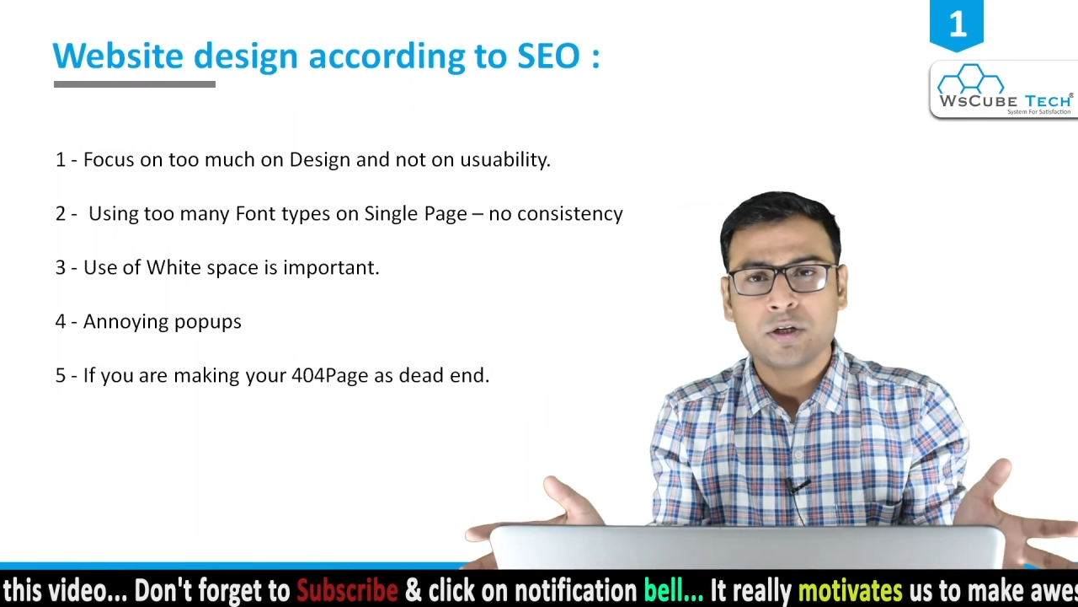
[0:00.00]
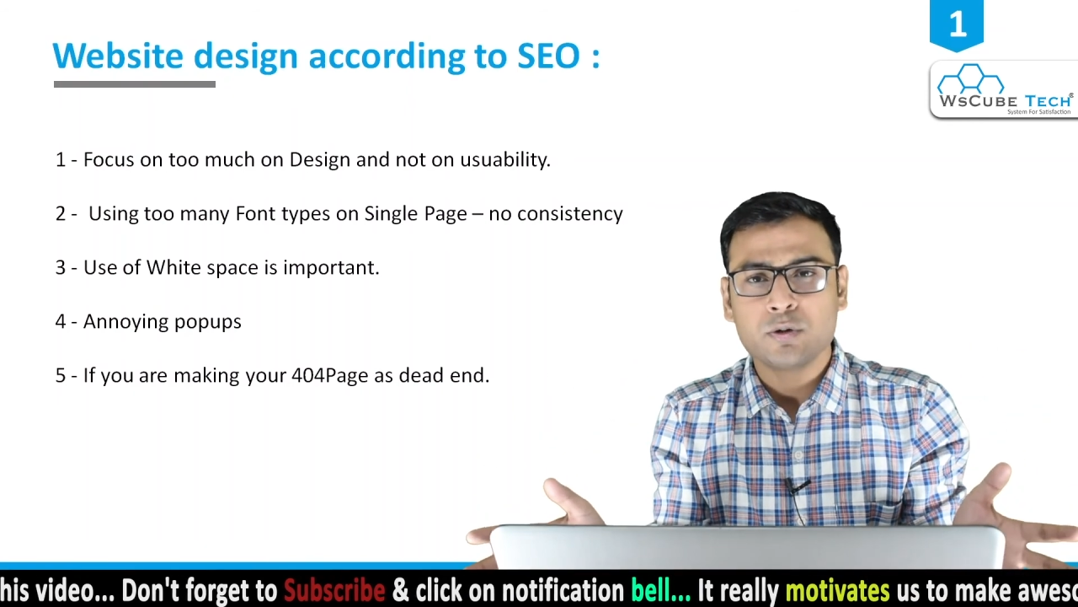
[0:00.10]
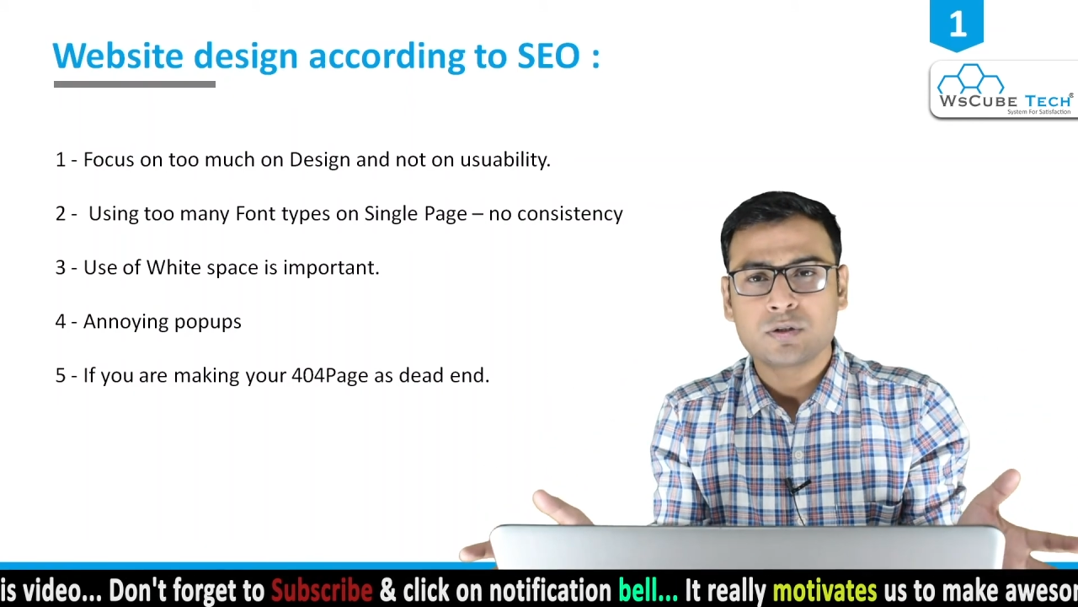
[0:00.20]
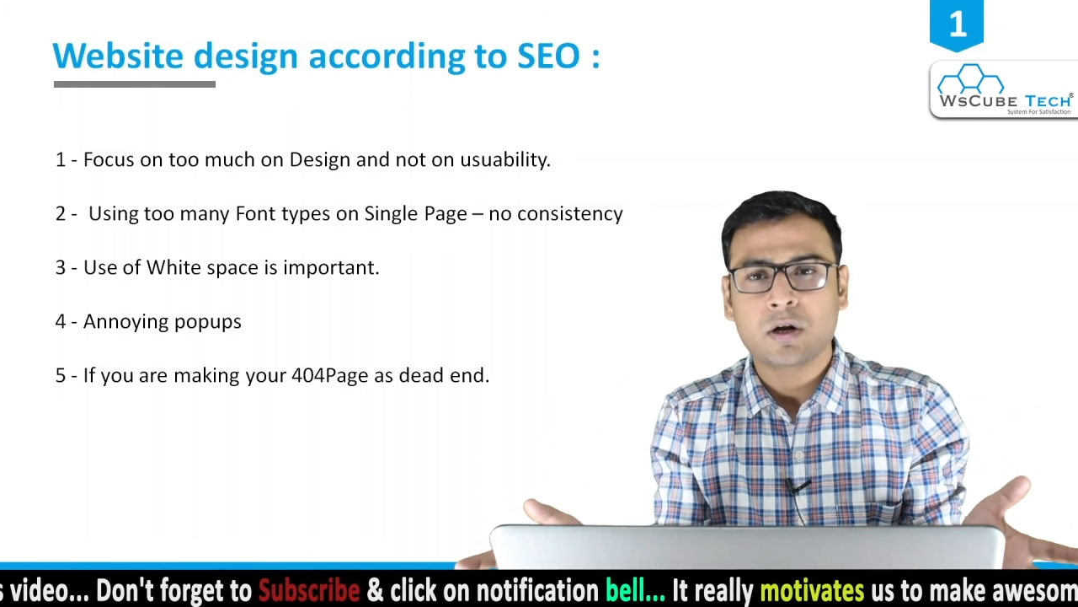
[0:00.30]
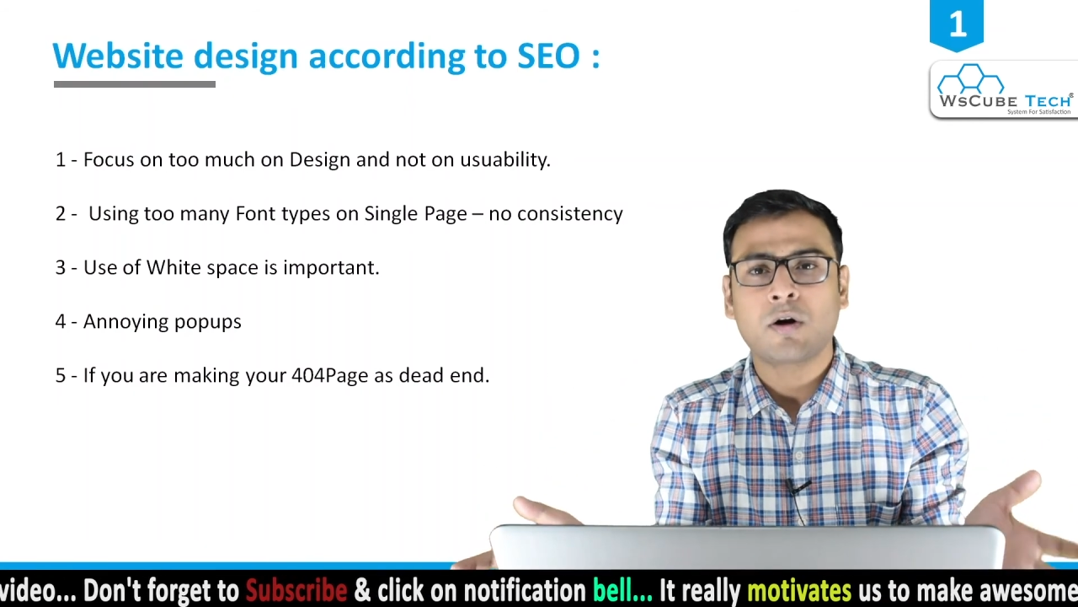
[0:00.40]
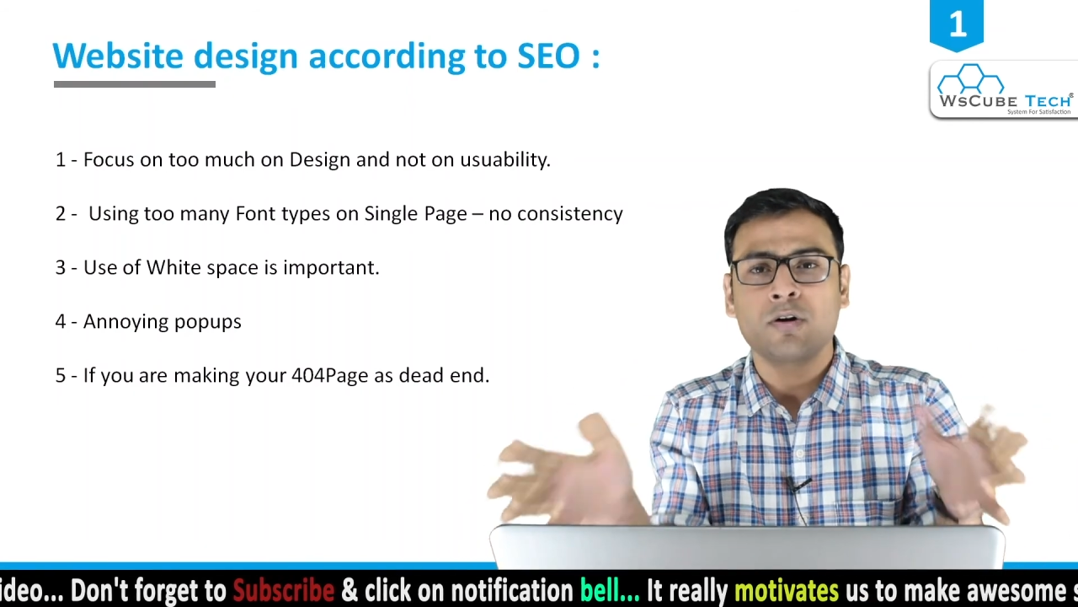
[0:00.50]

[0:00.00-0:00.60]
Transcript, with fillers: user on